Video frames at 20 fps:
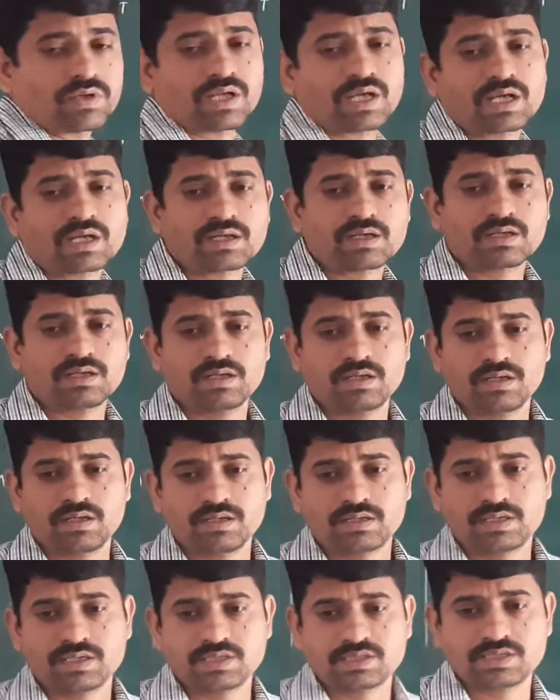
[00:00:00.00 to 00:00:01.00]
take
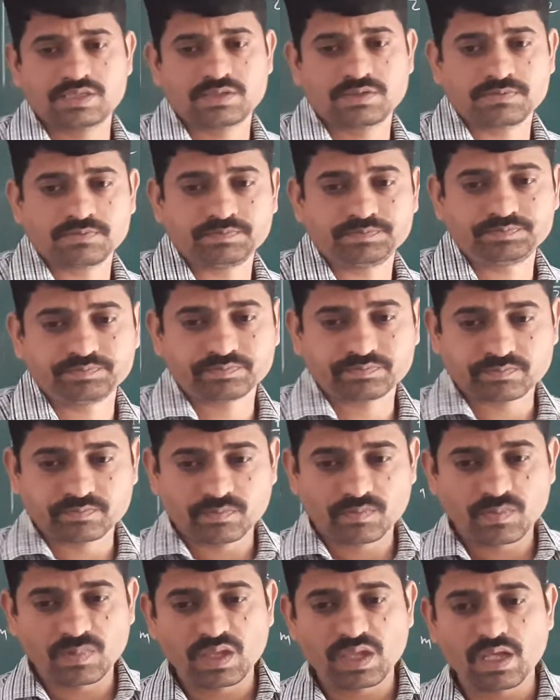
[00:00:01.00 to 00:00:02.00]
this
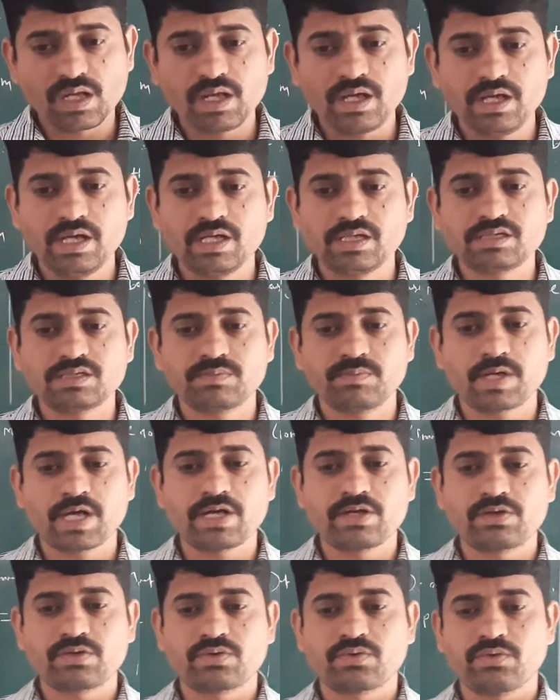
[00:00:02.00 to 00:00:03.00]
H
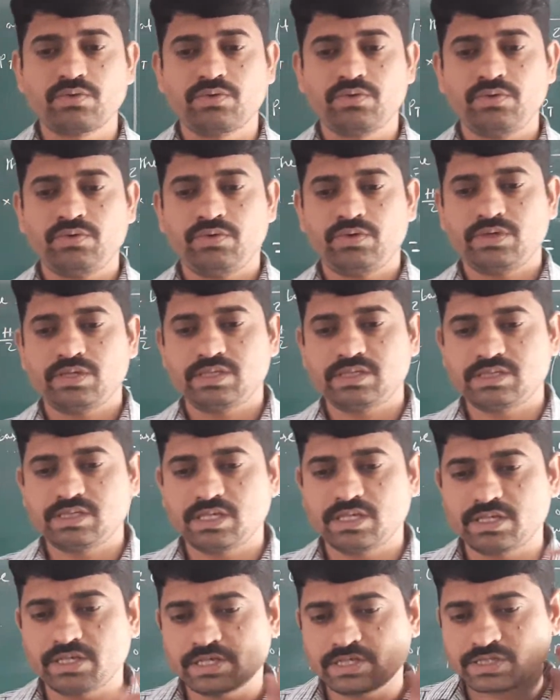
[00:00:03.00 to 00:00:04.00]
by 2 is
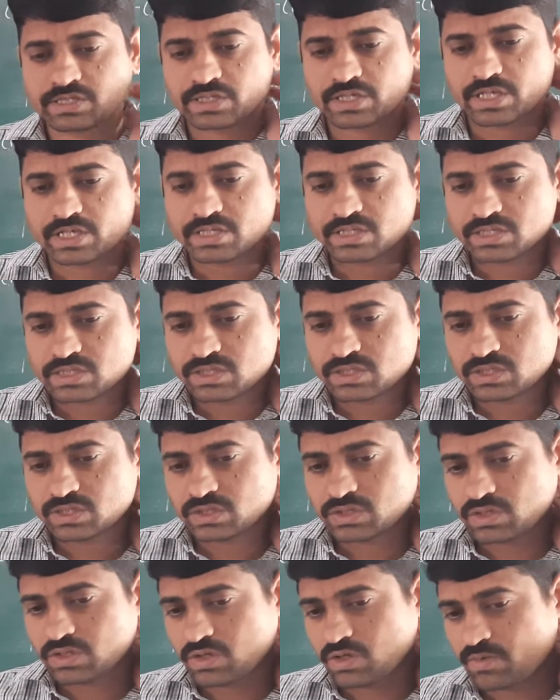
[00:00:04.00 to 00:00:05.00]
the distance
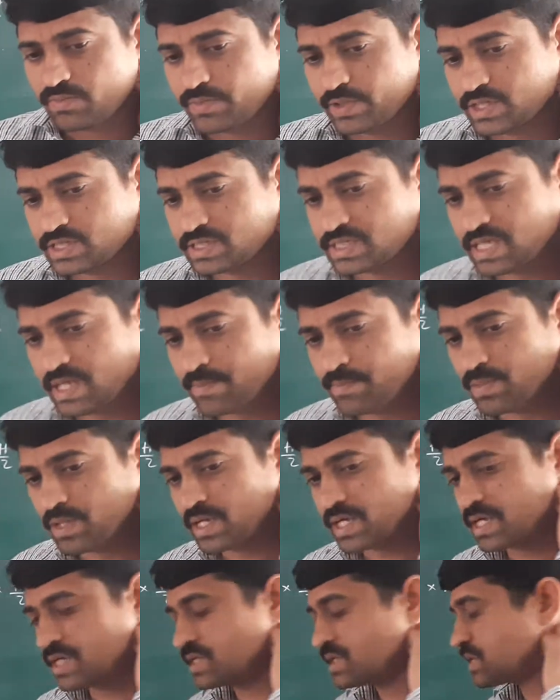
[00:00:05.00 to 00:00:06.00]
of its
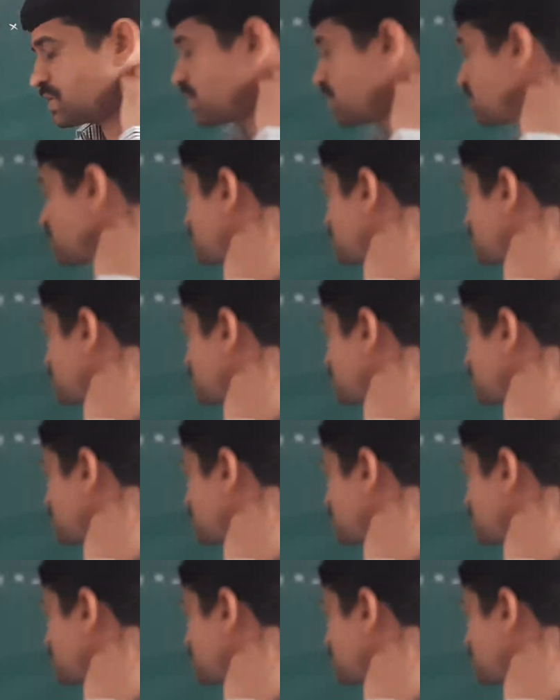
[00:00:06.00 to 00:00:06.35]
application of